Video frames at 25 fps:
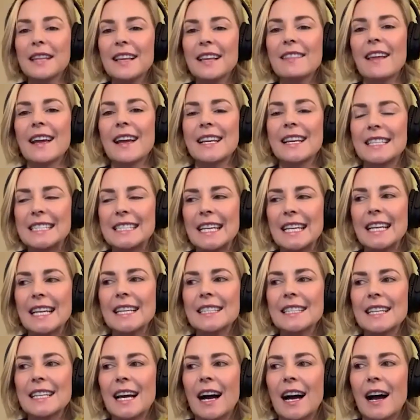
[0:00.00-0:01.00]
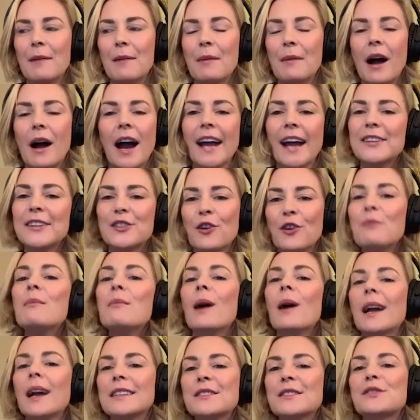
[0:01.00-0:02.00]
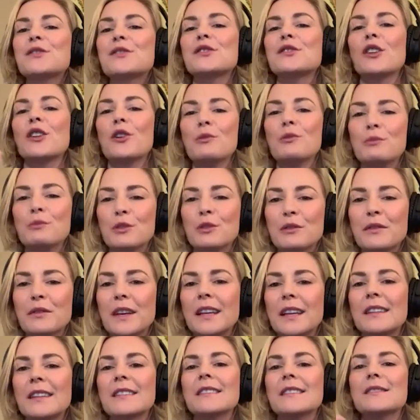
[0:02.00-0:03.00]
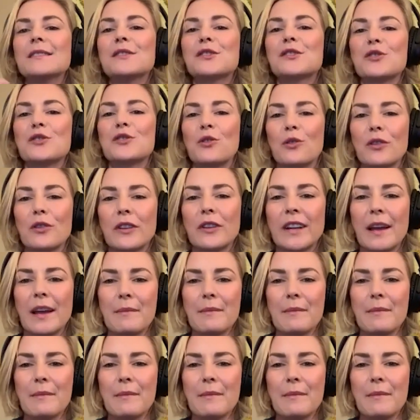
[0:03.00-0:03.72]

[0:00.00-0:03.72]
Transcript: liked it. I don't mind a slow-moving story.